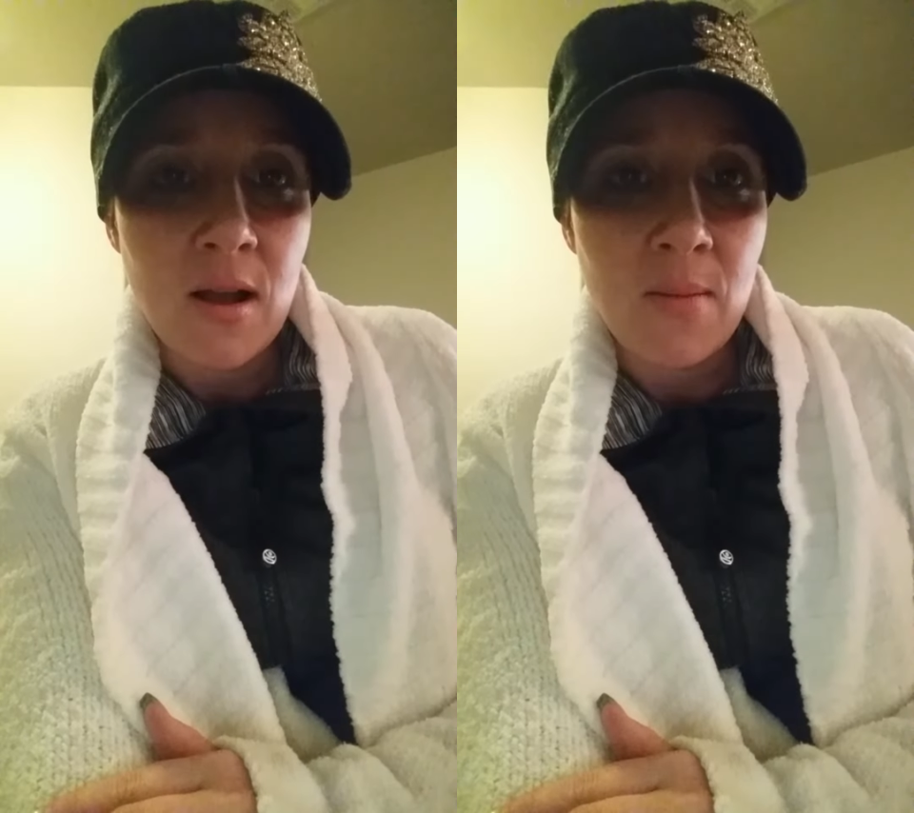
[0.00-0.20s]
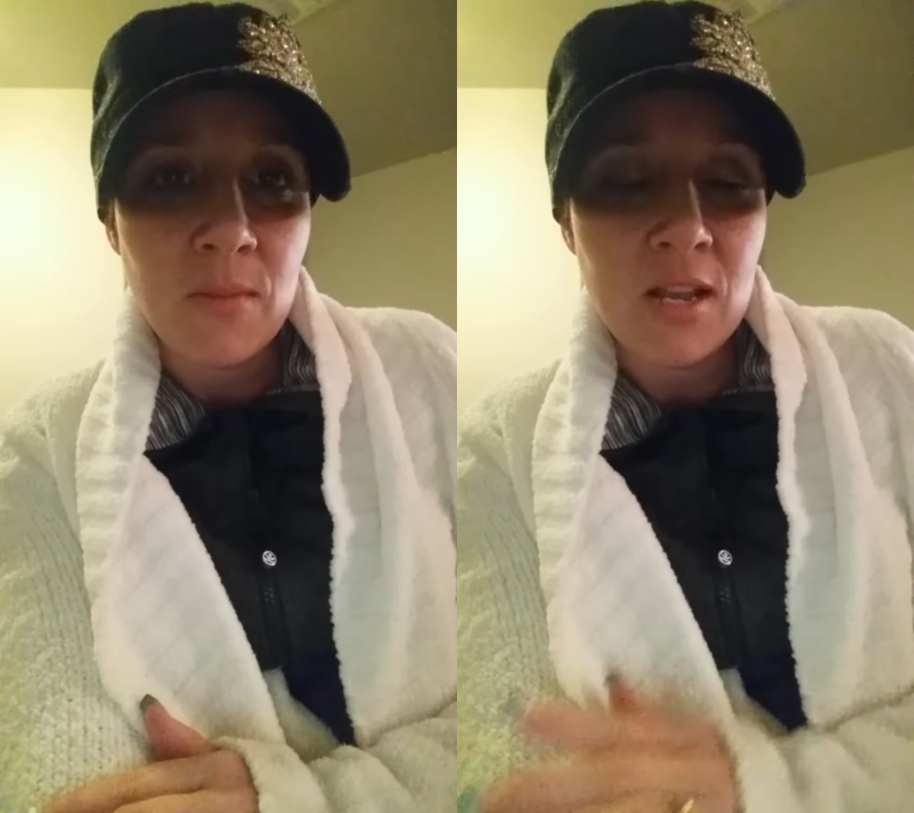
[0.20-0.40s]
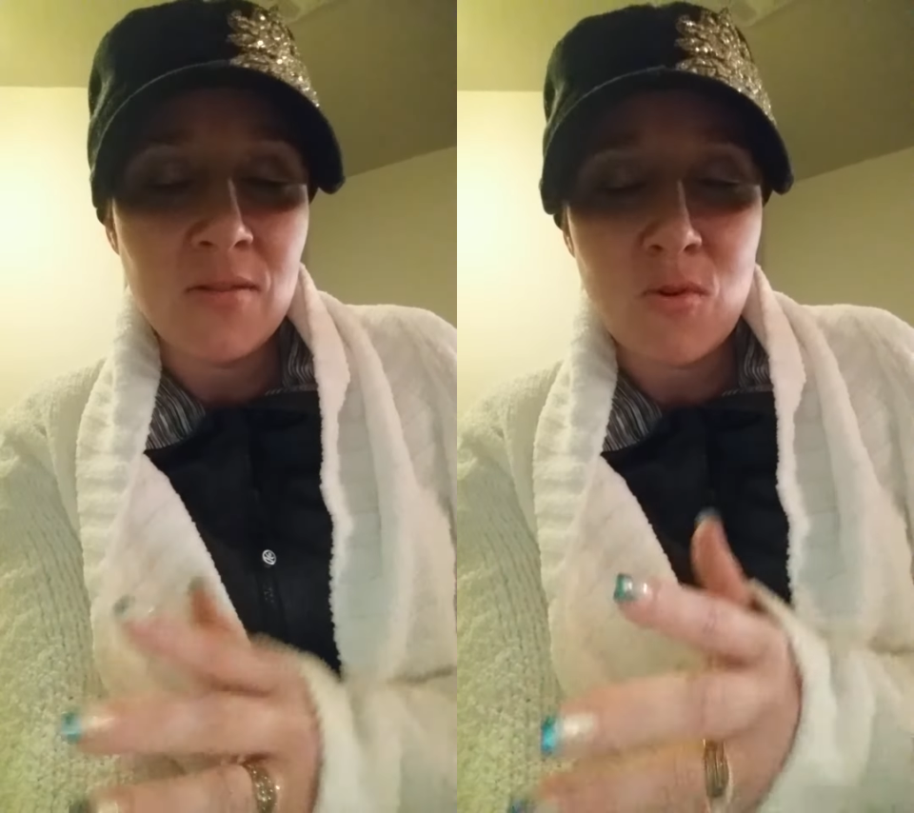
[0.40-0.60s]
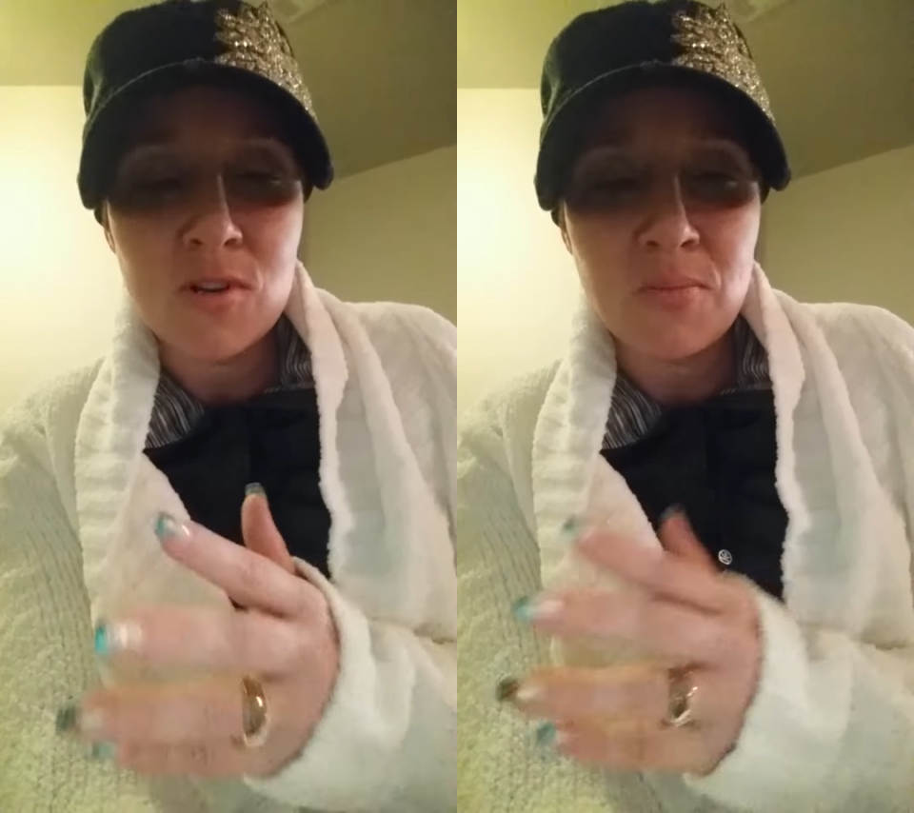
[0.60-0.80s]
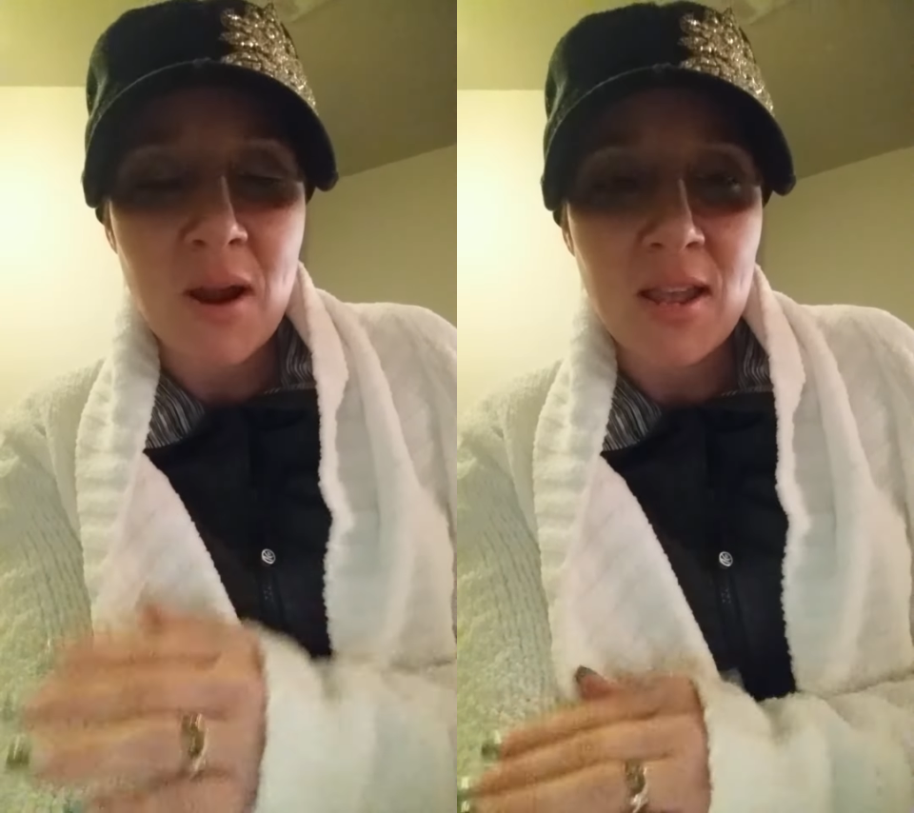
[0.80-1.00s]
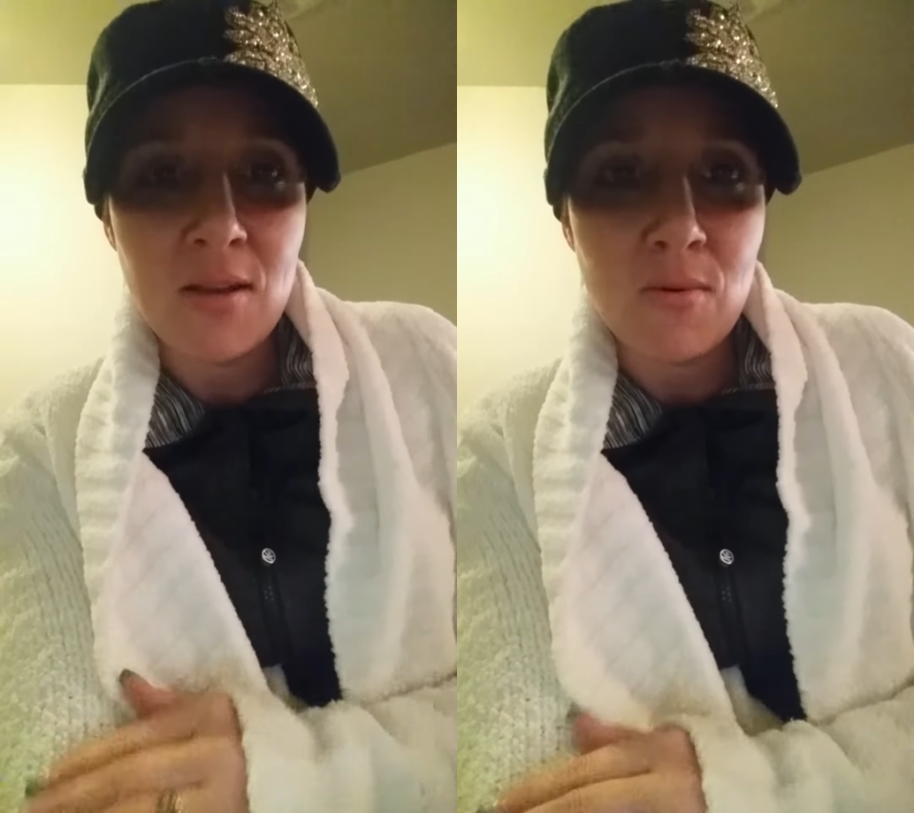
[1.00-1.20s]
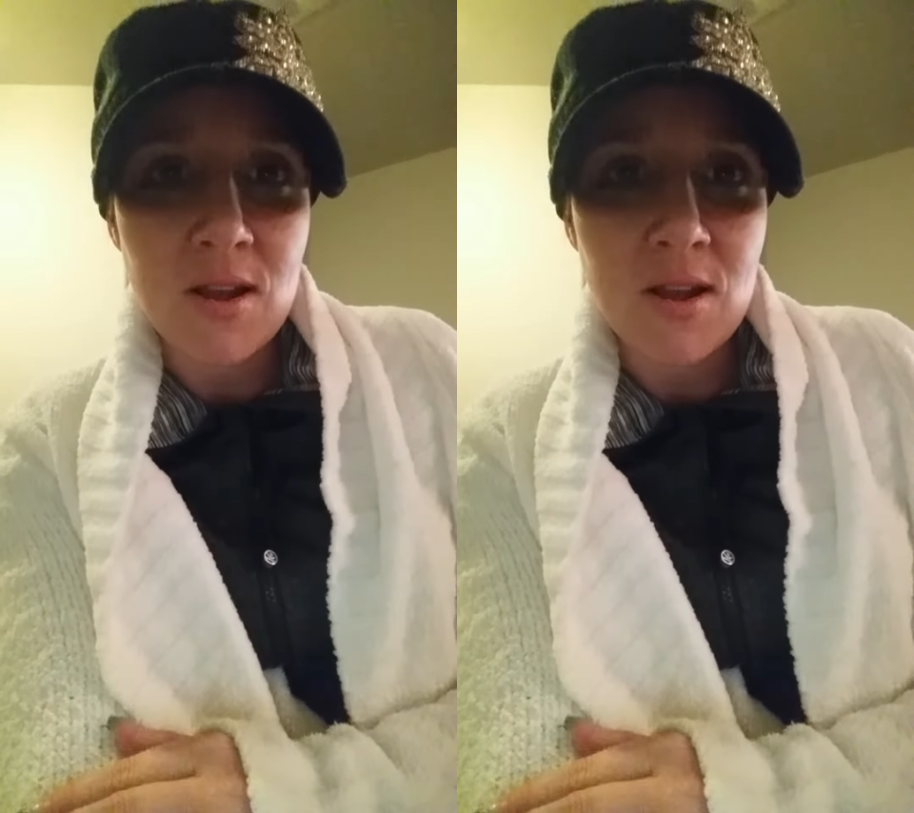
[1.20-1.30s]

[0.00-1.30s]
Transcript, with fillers: um, and of course, bragging